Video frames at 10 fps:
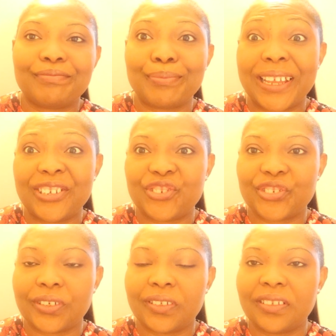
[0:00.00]

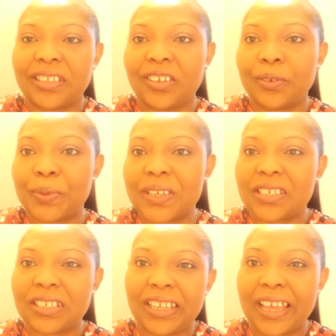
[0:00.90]
managing, then you're
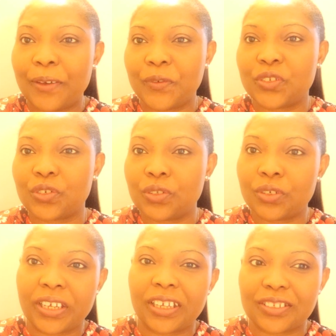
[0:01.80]
basically having to
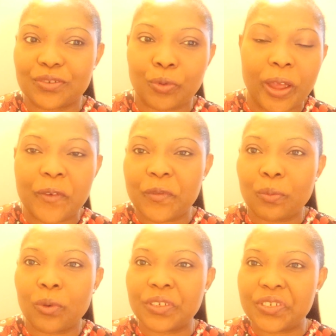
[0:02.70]
look at what
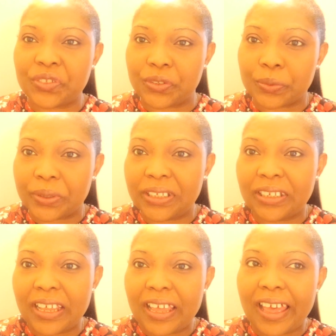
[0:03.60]
everyone is doing
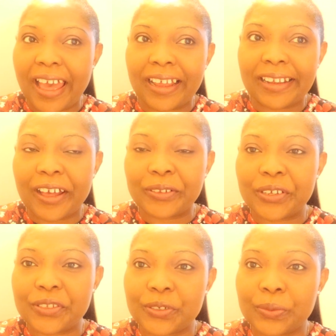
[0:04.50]
and how
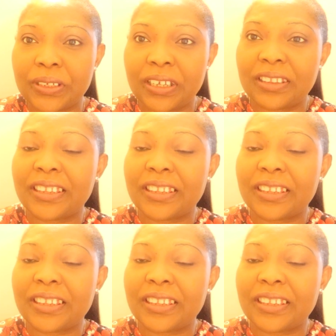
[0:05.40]
they're doing it.